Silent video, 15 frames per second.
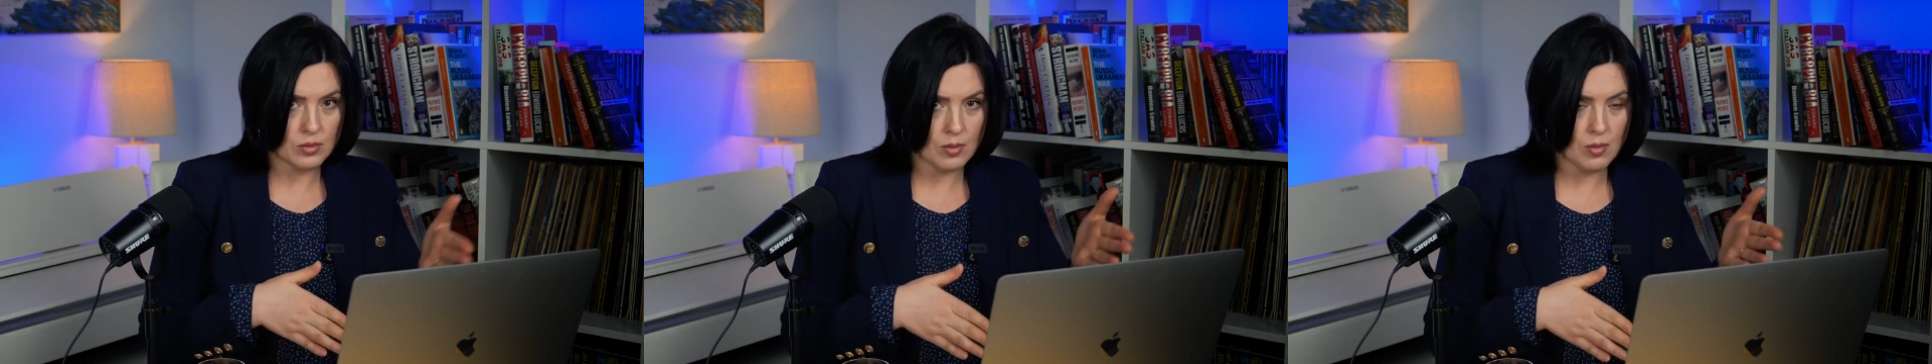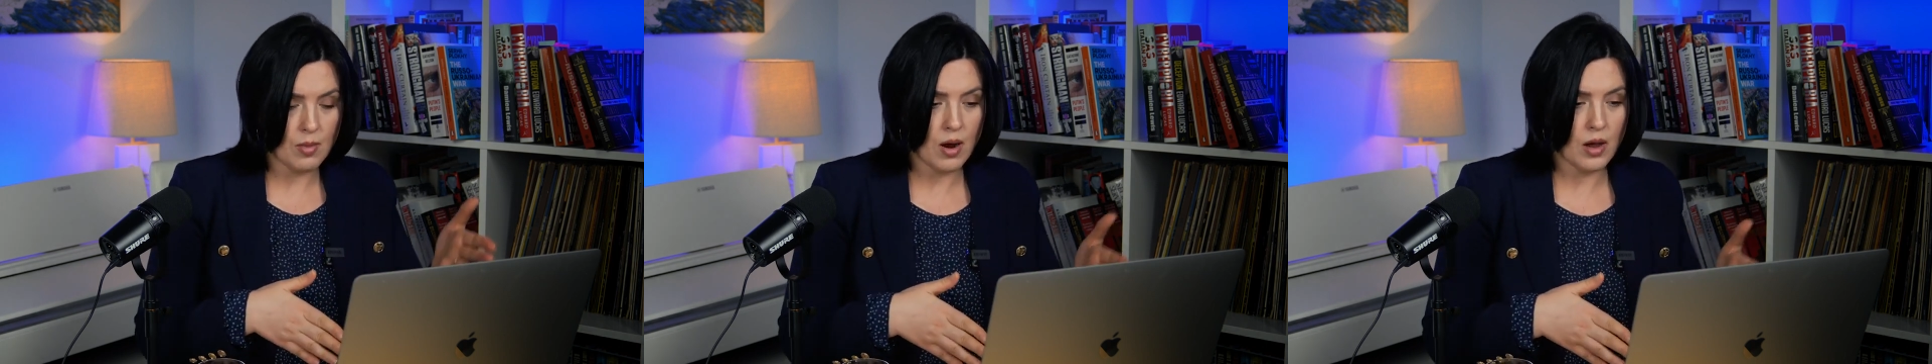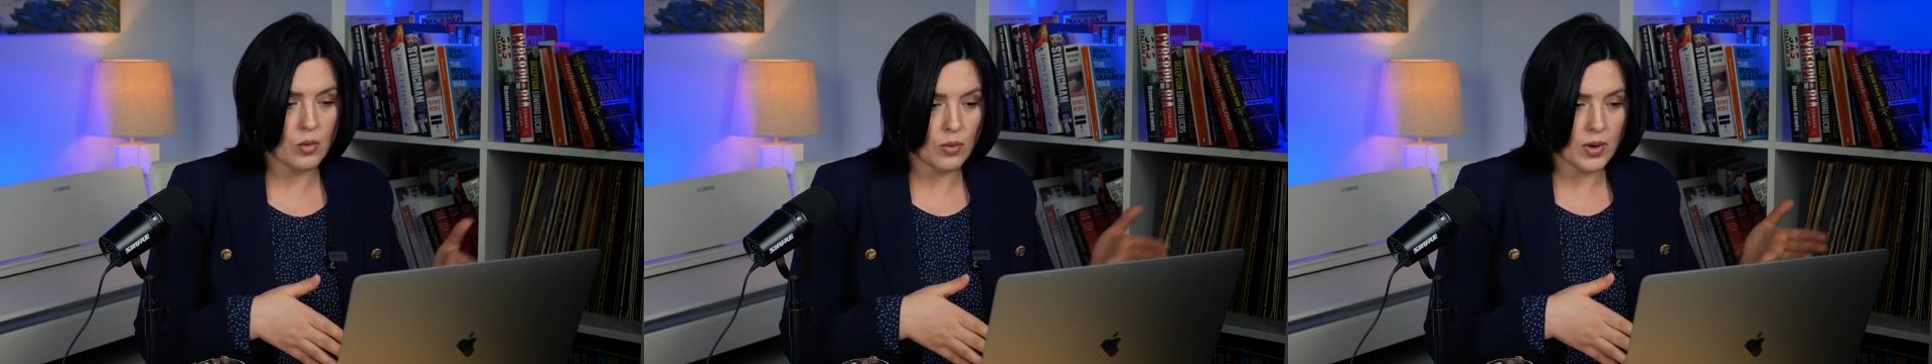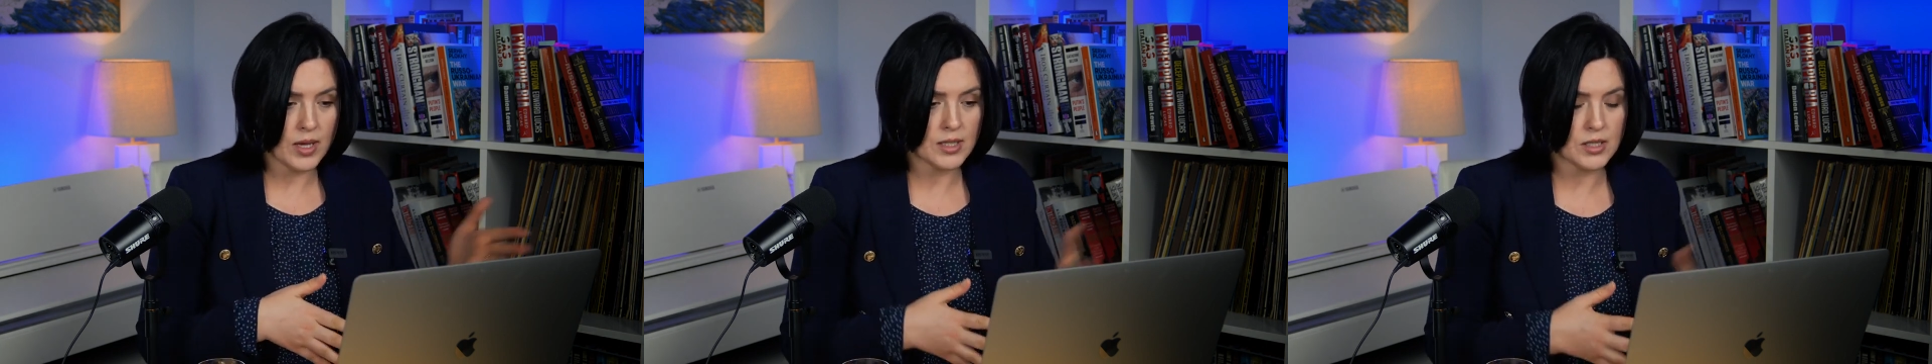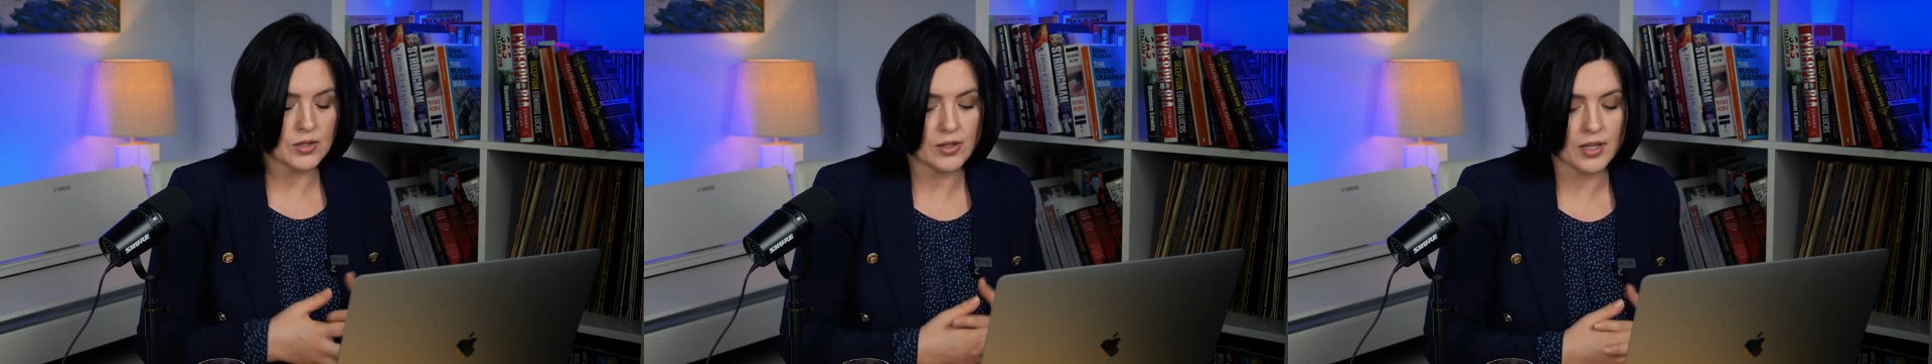my
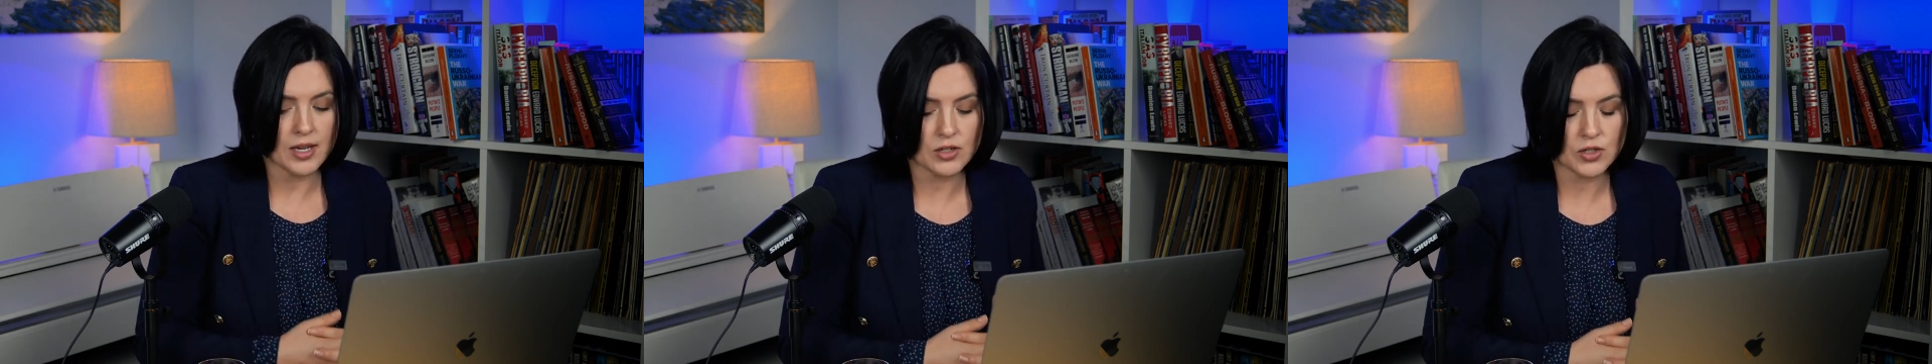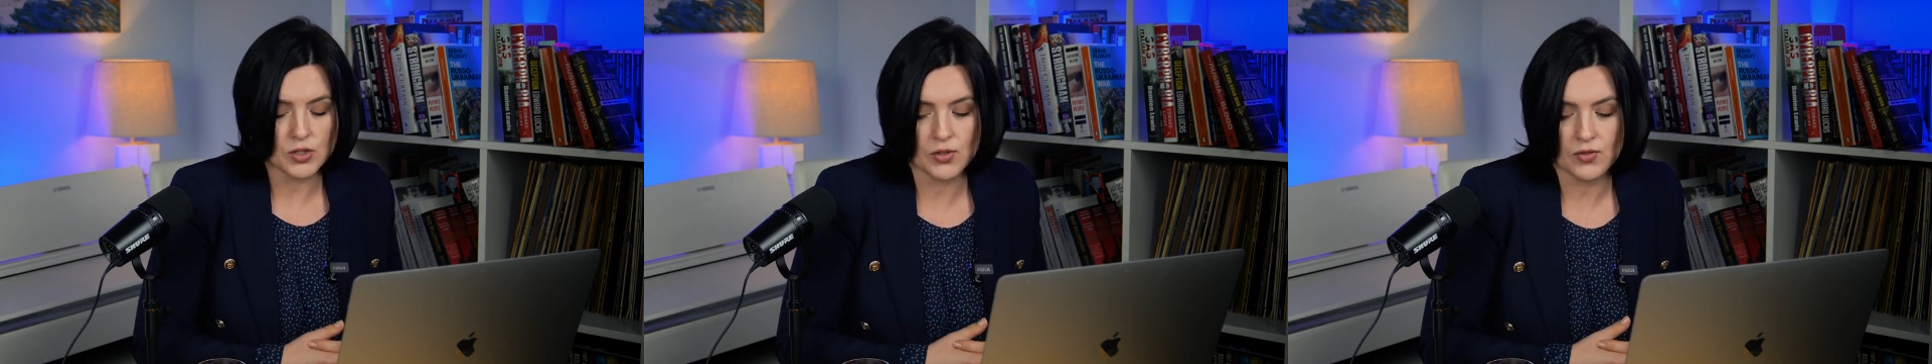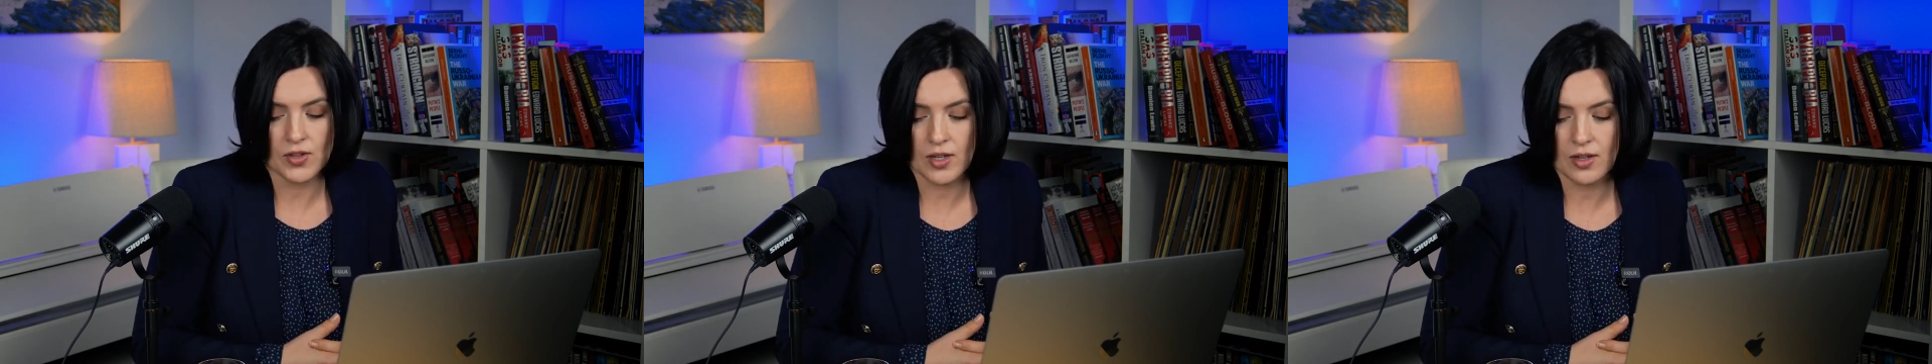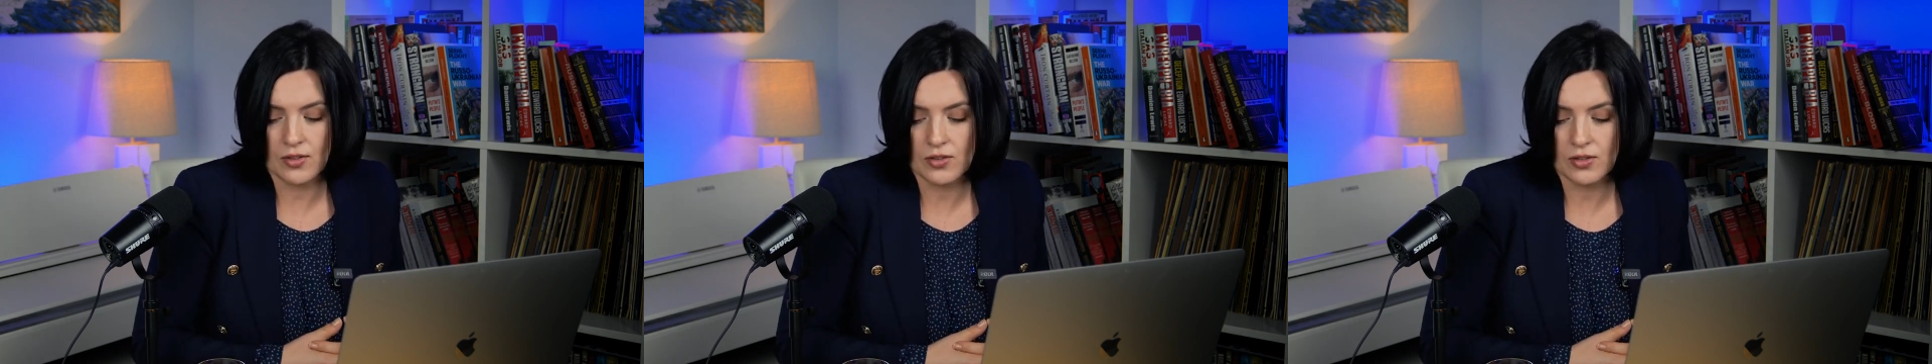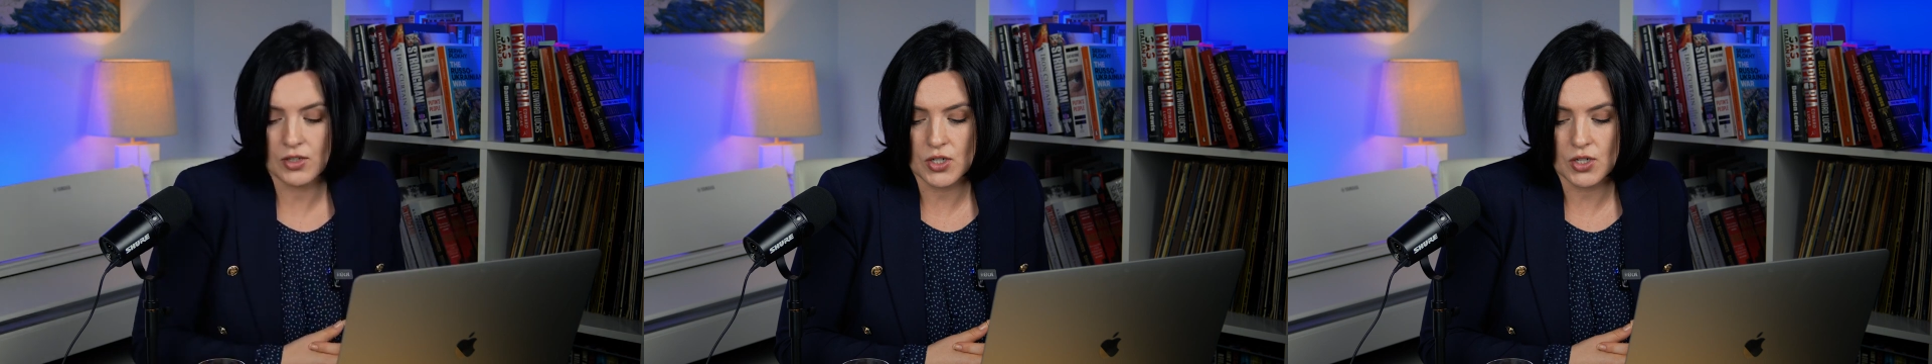way to the entrance of the
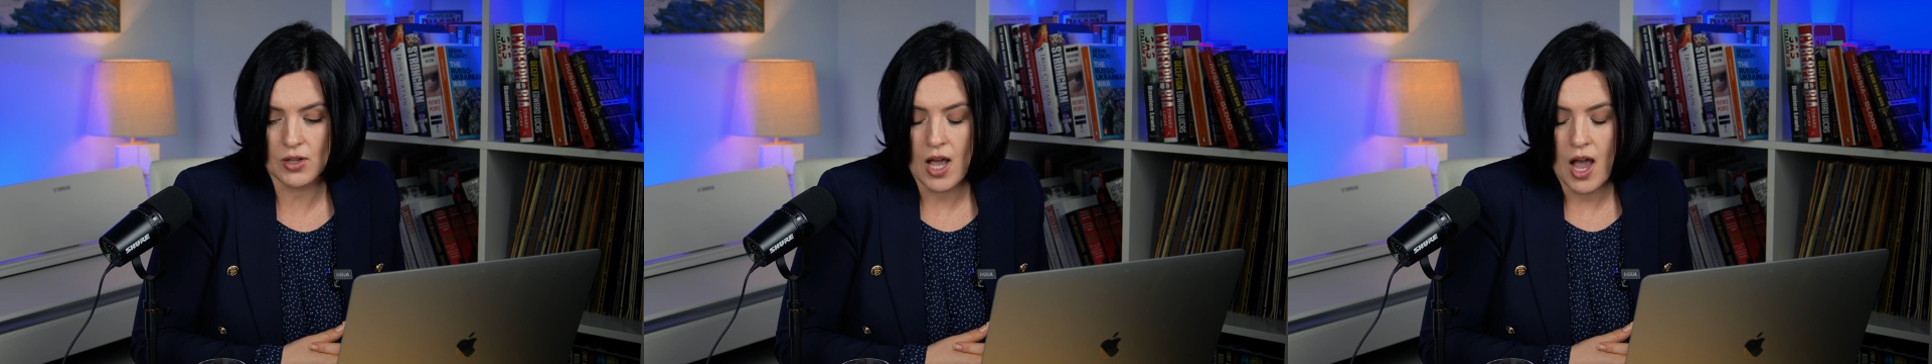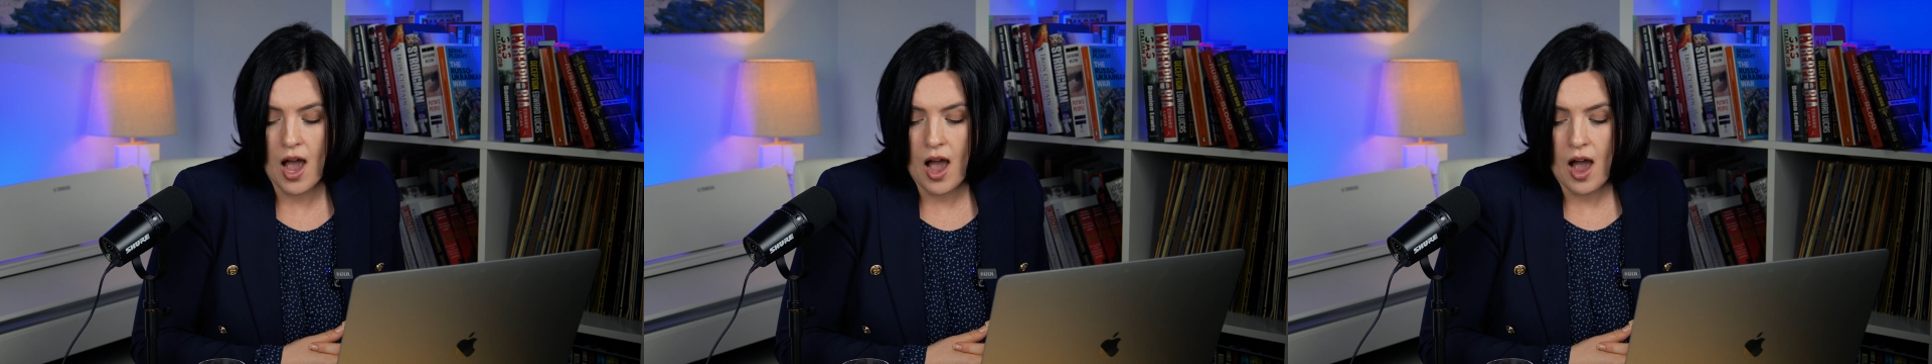cathedral.